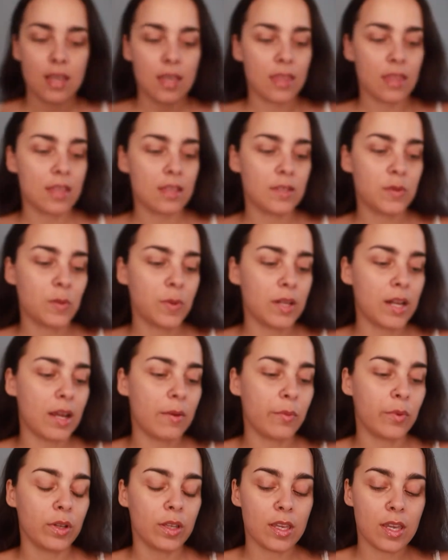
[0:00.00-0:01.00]
This one
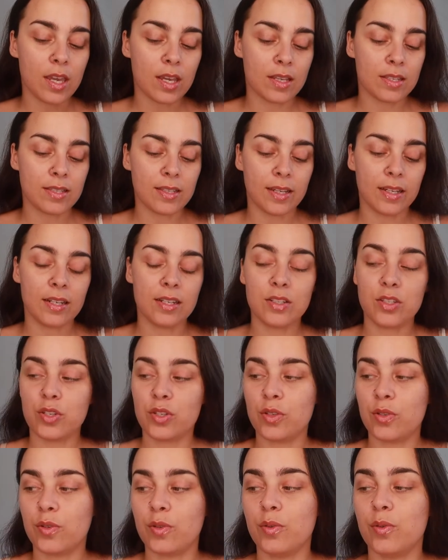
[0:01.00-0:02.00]
I'm really excited
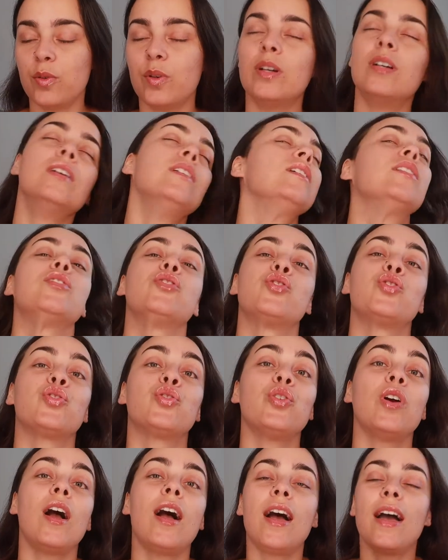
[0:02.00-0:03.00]
to
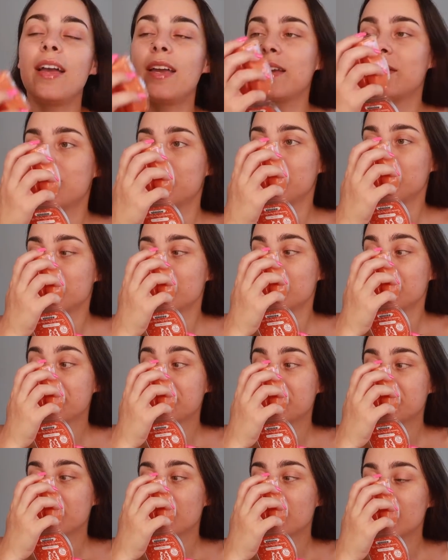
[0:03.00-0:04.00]
try.
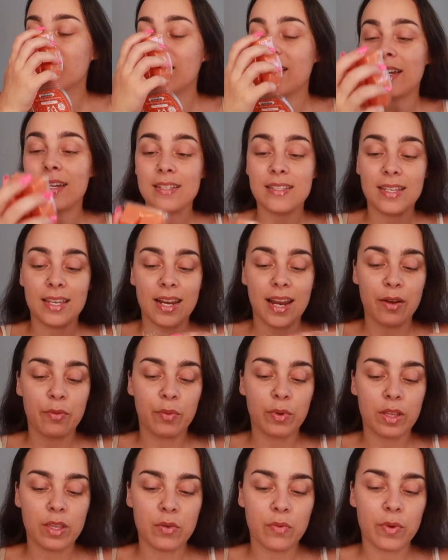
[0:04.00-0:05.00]
Like I said, I
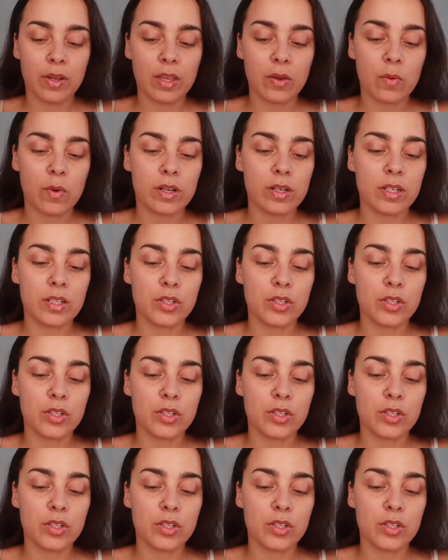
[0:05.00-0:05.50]
really, really want